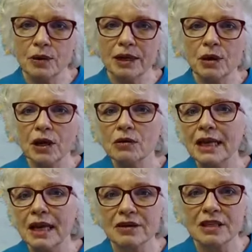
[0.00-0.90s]
We
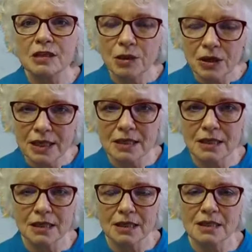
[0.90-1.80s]
only have
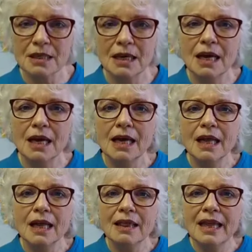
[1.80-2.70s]
experiences
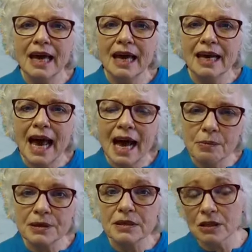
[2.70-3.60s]
that
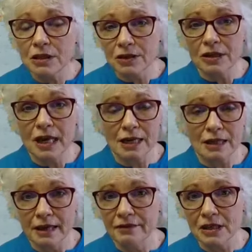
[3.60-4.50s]
help us to learn how to
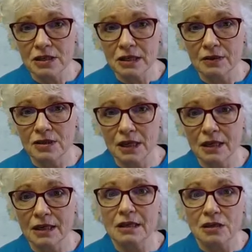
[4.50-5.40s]
love ourselves
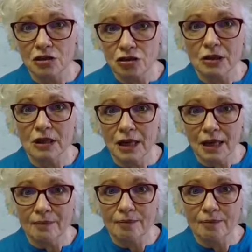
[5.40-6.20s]
unconditionally,